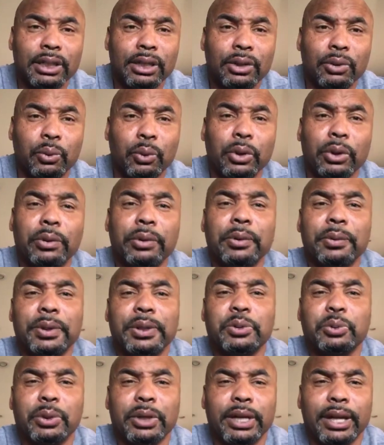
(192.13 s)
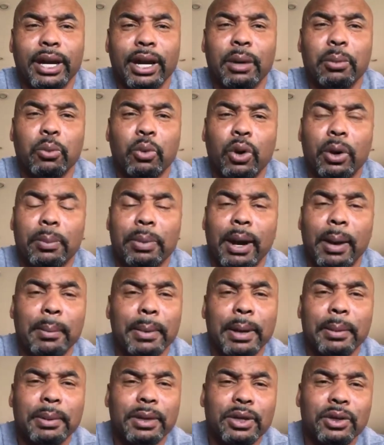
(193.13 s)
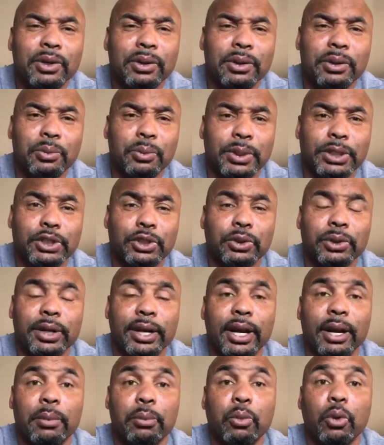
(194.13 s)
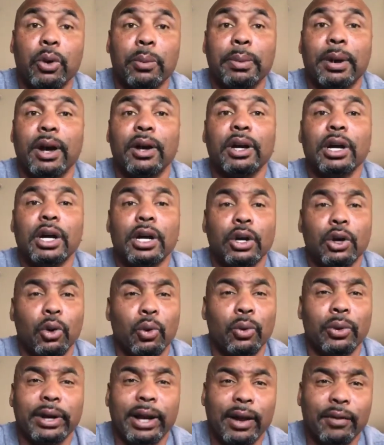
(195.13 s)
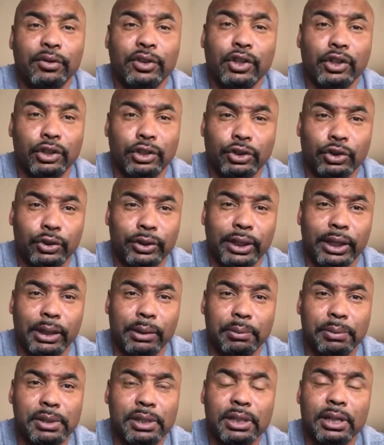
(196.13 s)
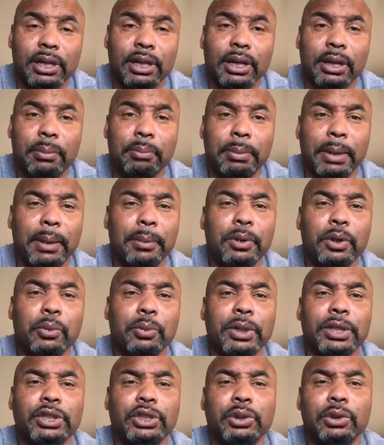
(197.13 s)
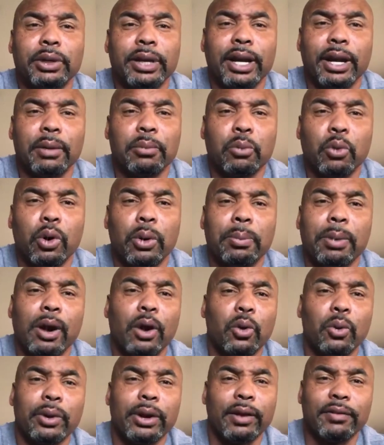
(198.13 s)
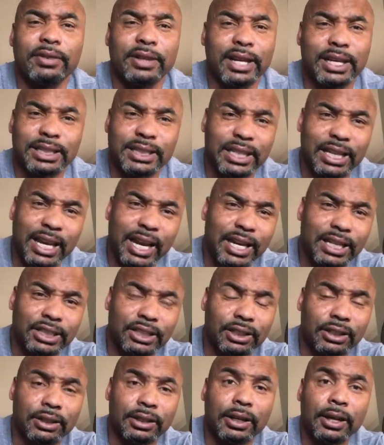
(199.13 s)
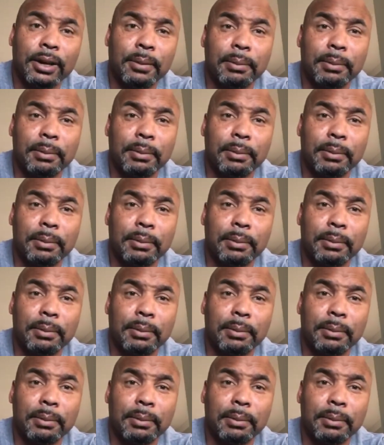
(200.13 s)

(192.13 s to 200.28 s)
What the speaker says: What do we wish we cared more about? Maybe you wish you cared more about going after your dreams. Maybe you wish you cared more about going after your education.